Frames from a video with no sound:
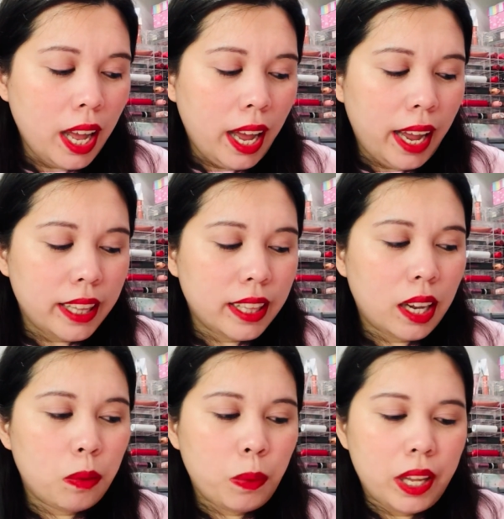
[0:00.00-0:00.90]
And
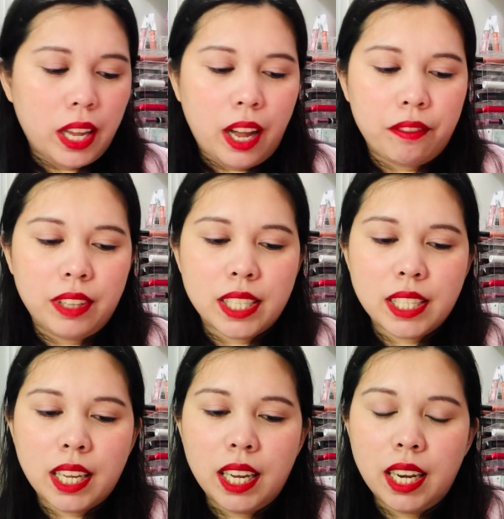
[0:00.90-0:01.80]
then we have the
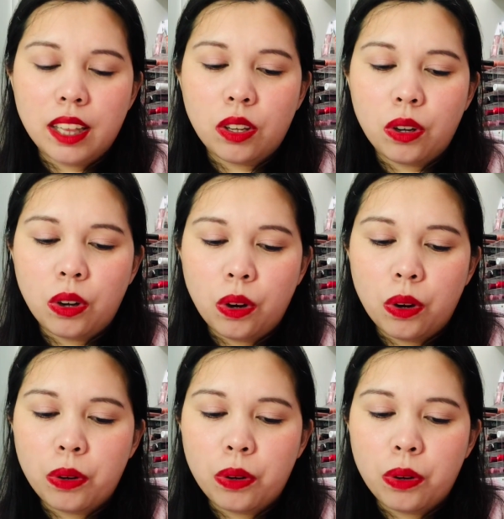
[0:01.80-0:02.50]
Skin & Co.